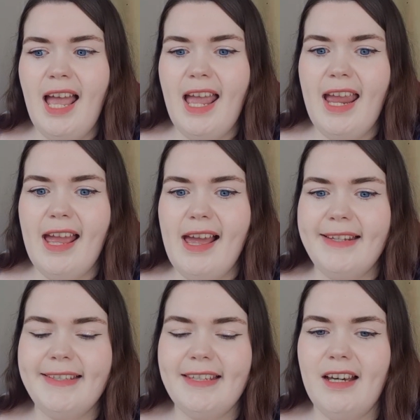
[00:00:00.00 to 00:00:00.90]

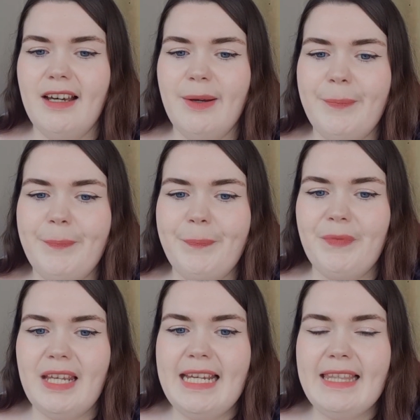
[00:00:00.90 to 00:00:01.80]
And
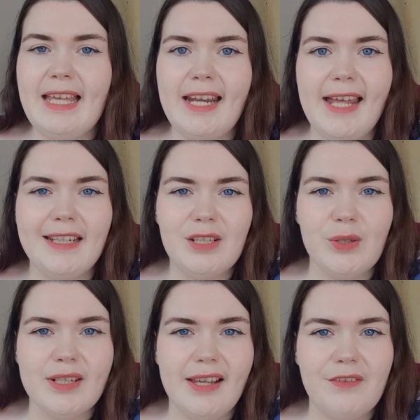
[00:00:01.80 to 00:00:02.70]
he then edits
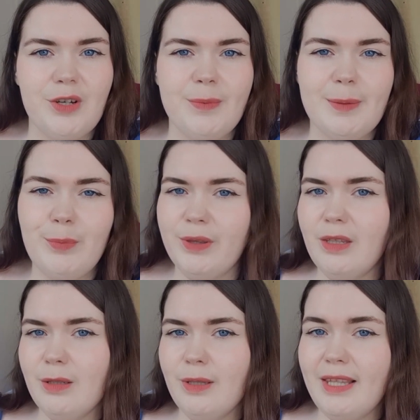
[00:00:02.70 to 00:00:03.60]
those live streams and
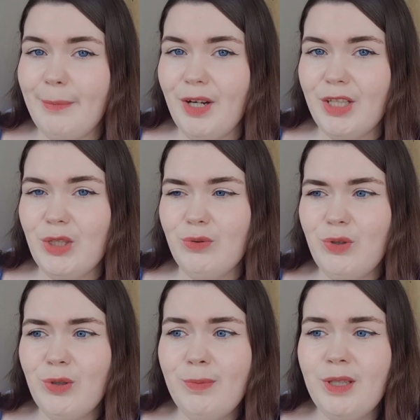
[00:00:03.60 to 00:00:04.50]
puts them on
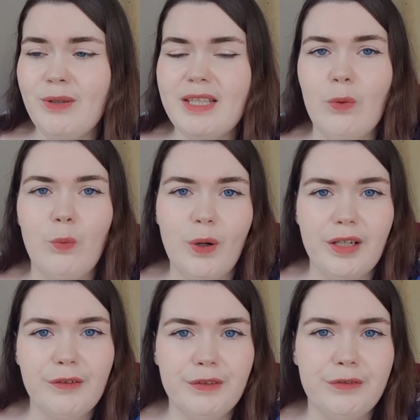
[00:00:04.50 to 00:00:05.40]
YouTube. So it's a
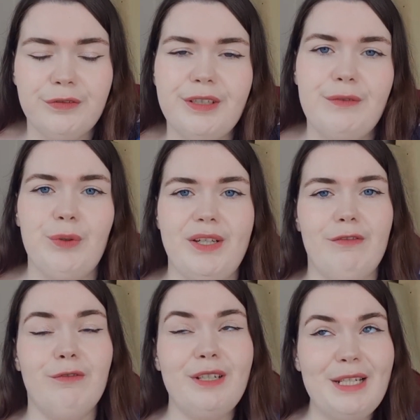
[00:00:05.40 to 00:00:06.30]
wonderful free
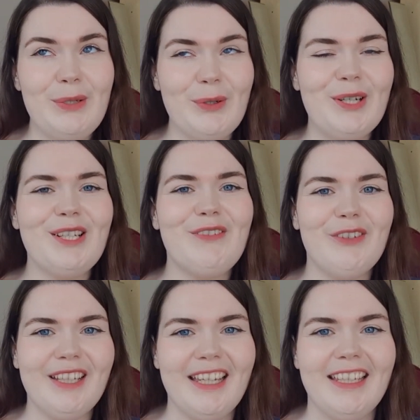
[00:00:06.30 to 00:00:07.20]
resource
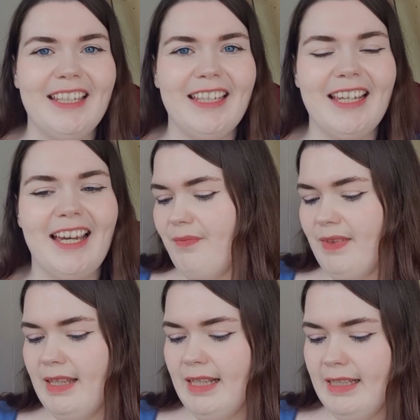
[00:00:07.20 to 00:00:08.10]
for Genki. And
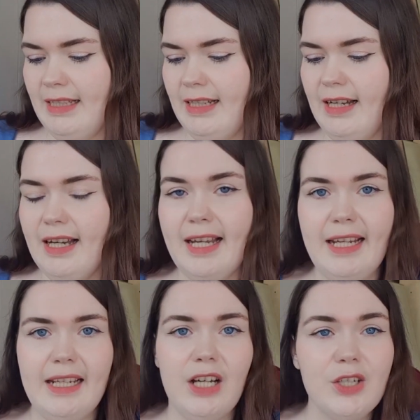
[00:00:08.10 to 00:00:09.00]

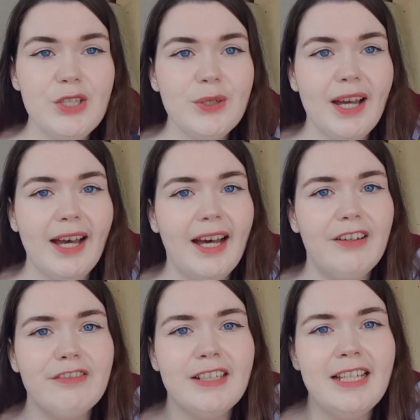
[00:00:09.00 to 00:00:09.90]
I also
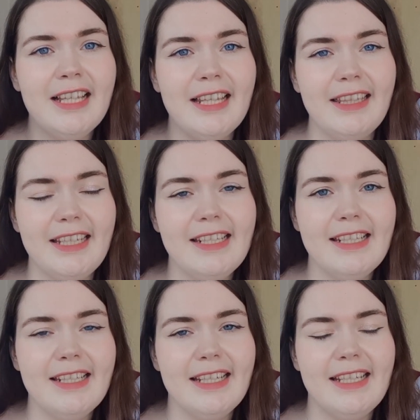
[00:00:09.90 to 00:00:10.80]
have,
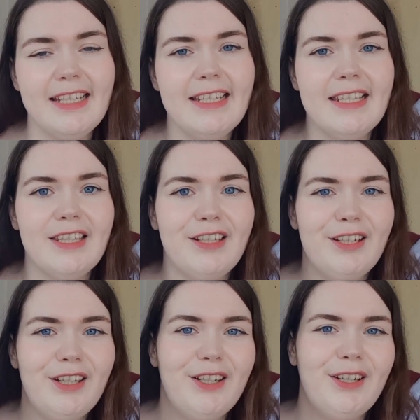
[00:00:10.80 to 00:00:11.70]
this is
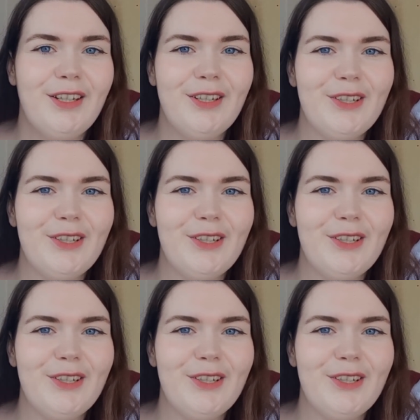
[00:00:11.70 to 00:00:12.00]
that